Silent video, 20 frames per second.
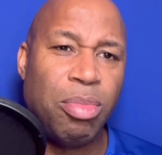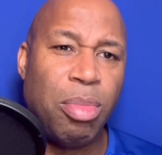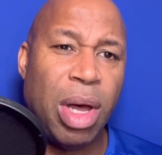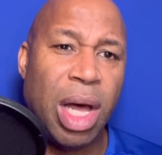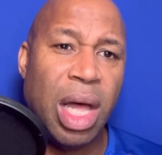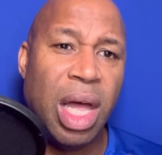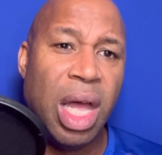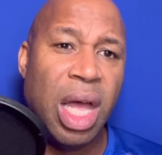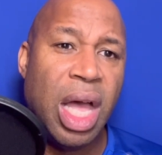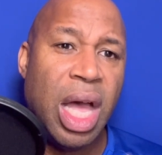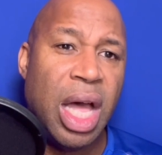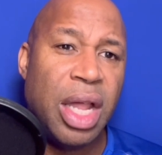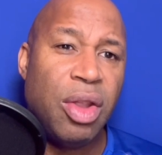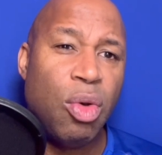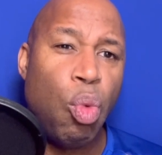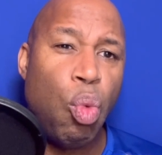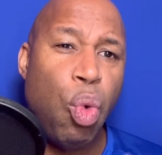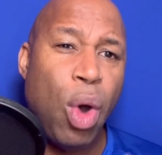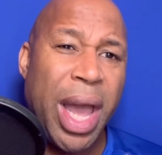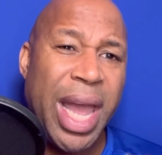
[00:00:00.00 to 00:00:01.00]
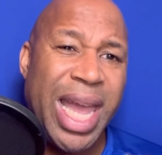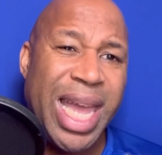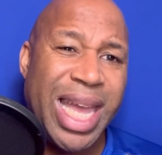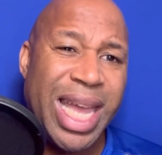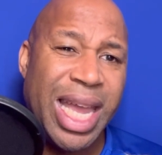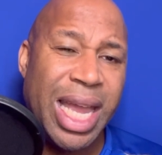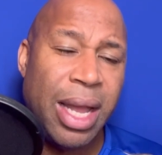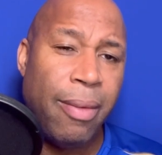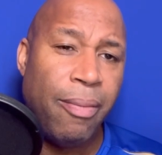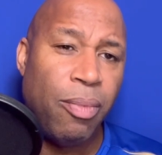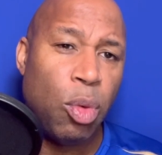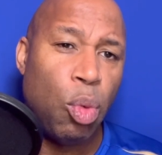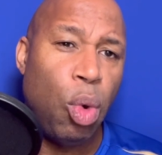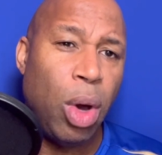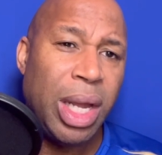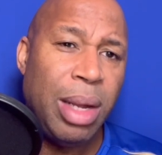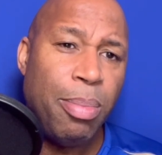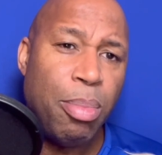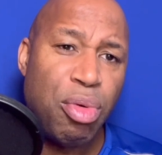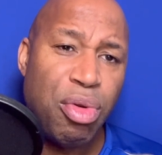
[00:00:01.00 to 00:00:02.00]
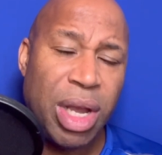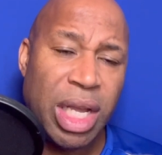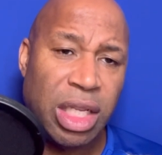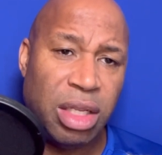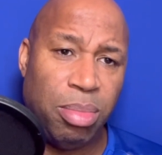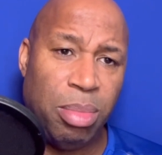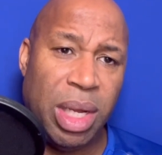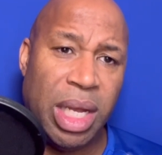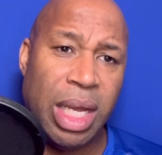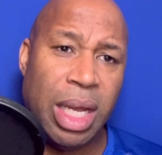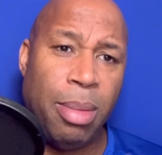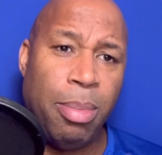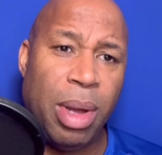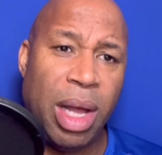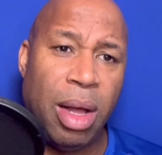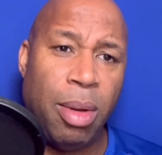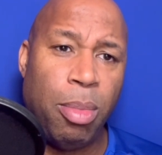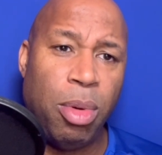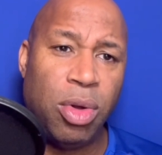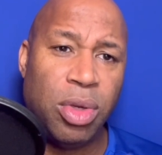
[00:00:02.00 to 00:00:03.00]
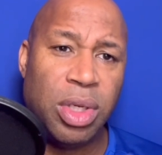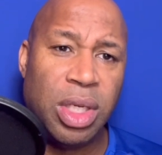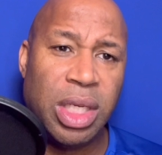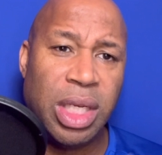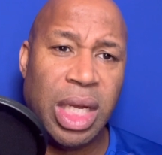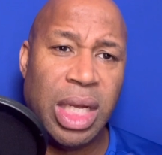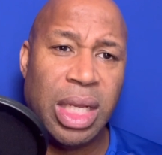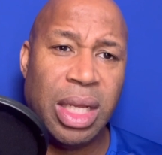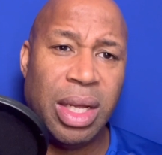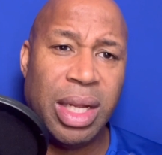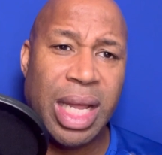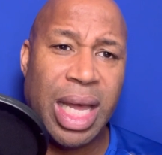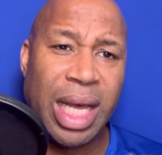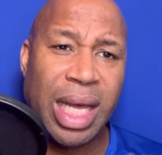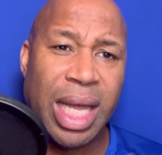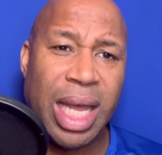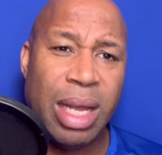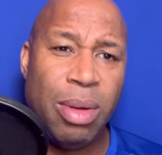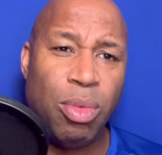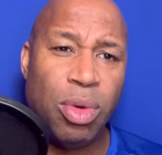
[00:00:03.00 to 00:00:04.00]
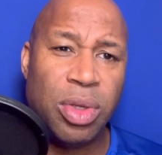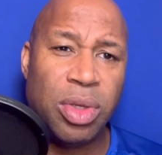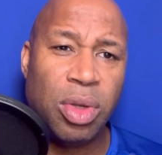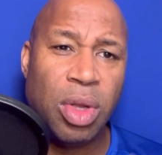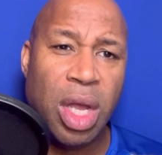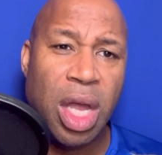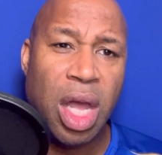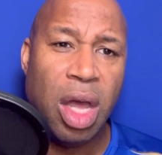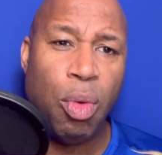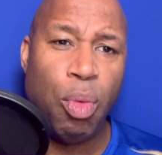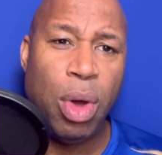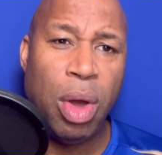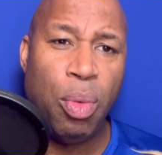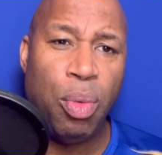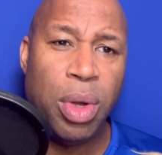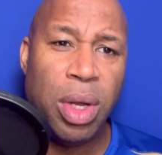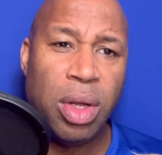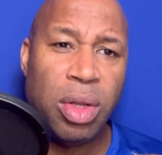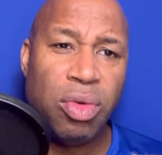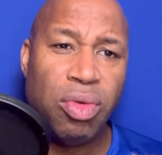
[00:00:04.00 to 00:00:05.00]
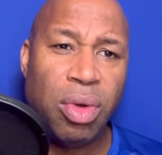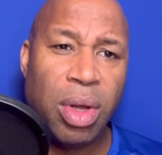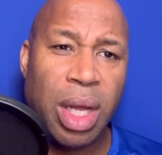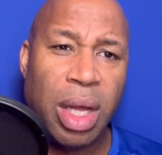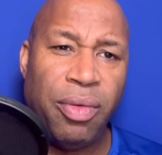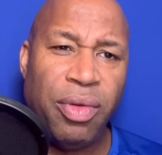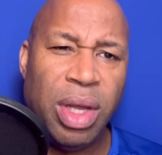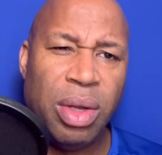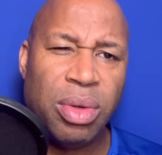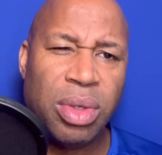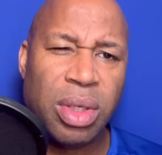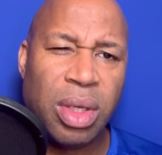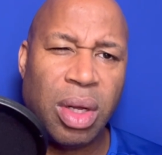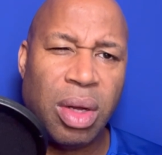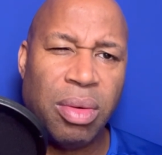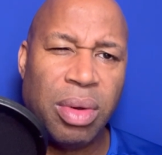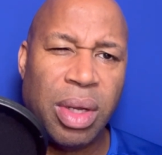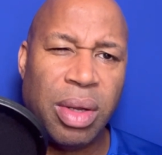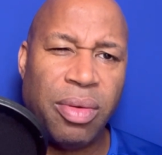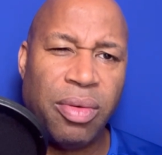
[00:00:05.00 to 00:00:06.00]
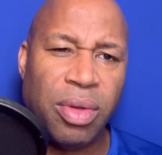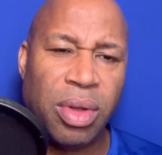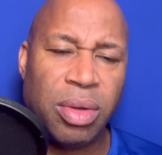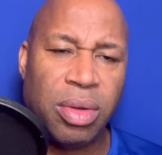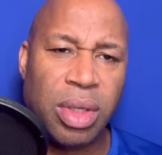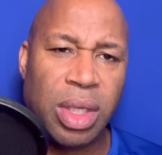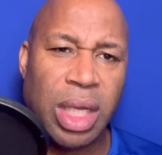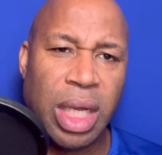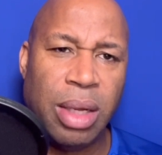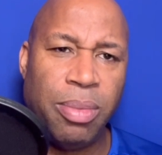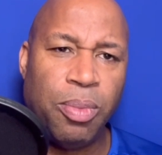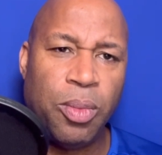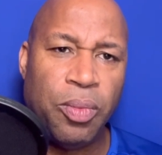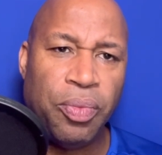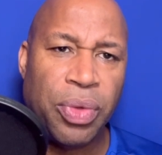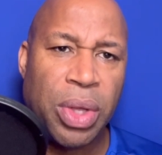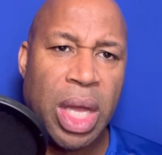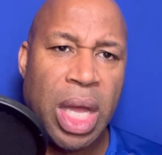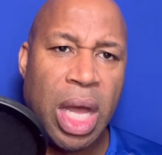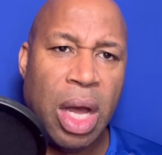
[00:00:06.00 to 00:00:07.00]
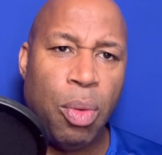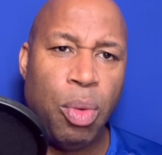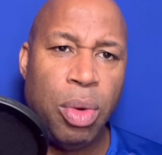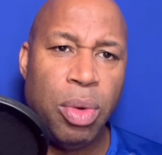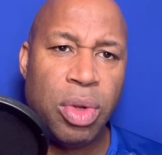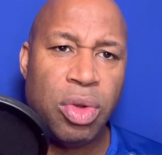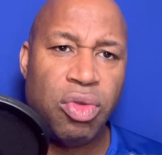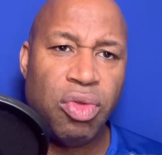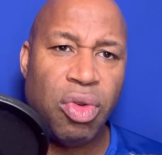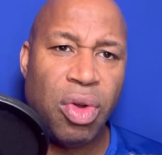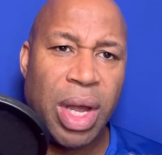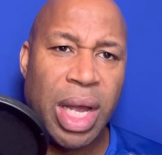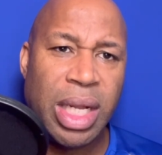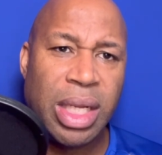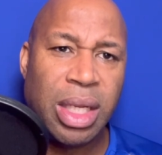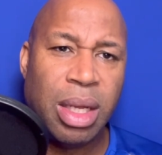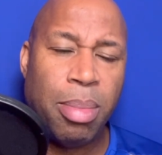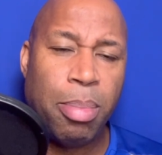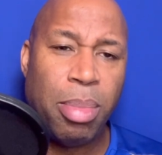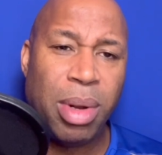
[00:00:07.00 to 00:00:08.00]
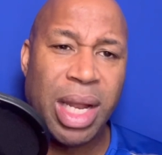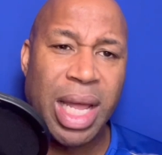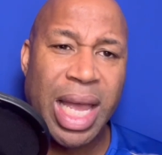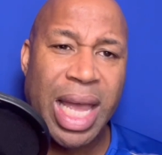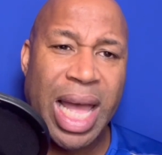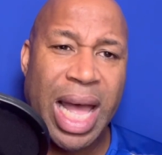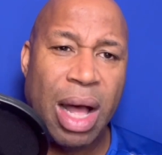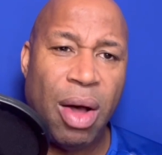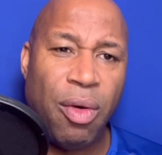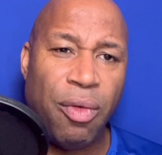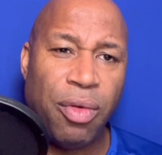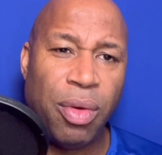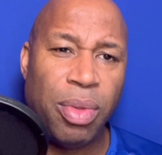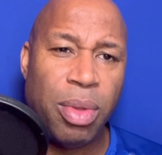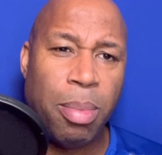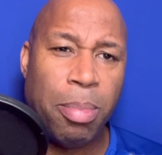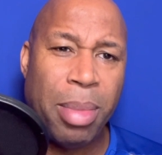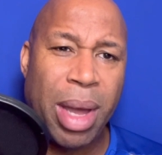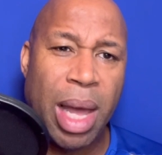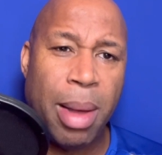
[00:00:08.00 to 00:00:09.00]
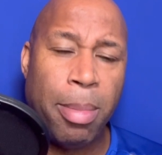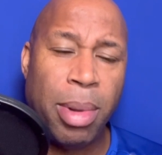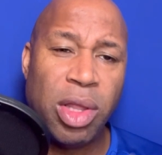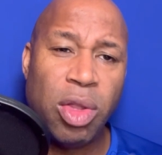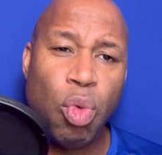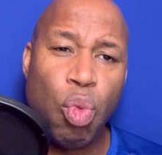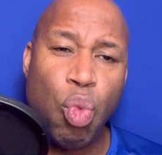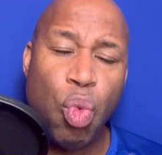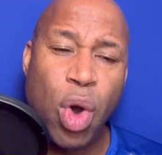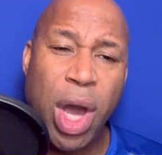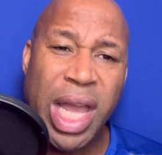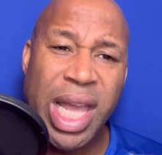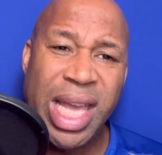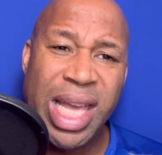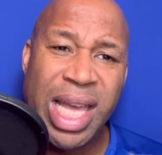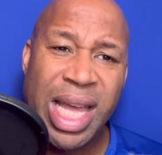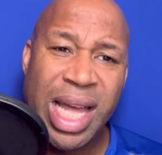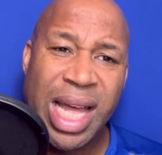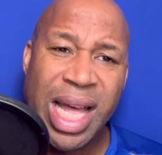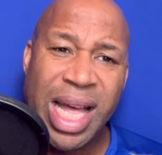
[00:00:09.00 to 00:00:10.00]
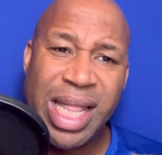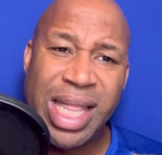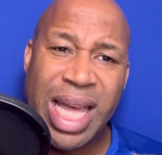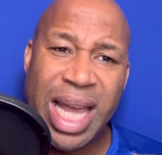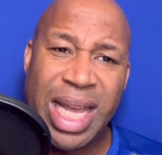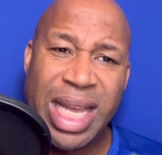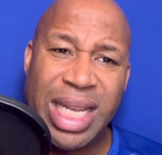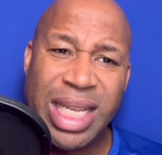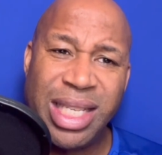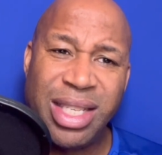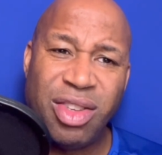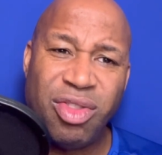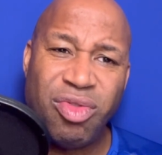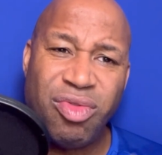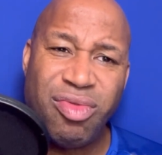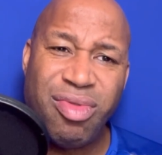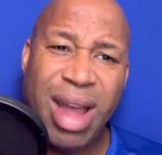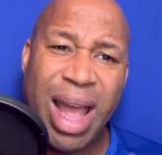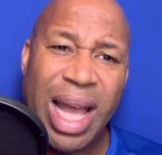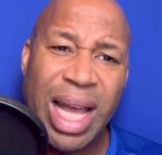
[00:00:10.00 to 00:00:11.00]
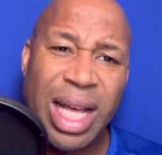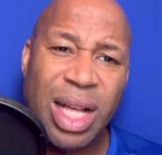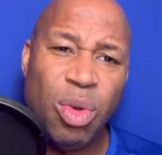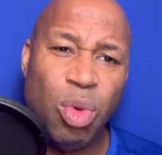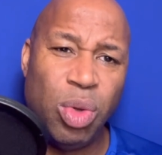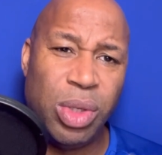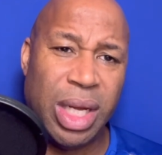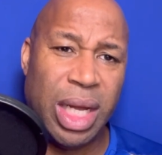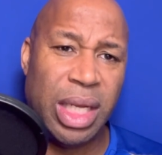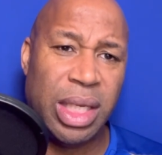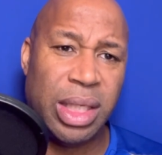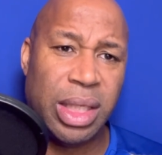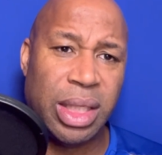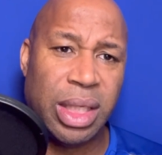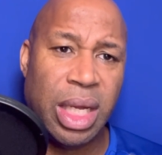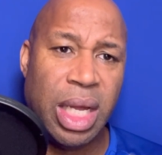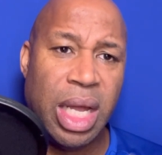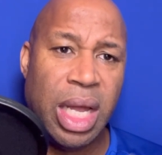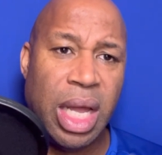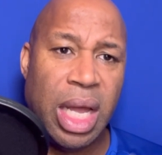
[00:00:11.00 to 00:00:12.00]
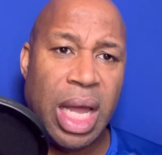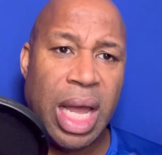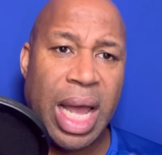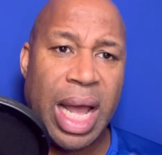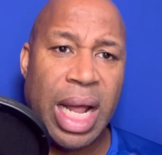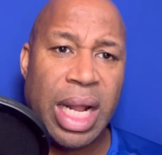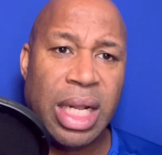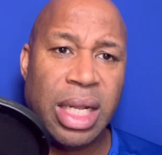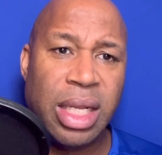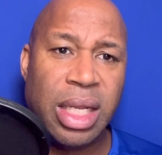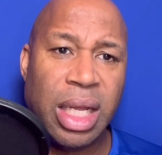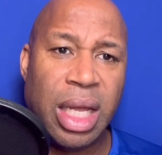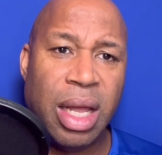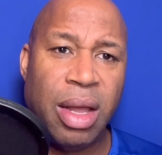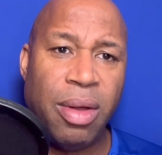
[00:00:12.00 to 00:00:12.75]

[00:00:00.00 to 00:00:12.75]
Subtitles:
But the way, what impressed me about Pochettino in that game was when we were trying, I think it was Sarri for the team, we were trying to play out from the back, but the way that he strangled us and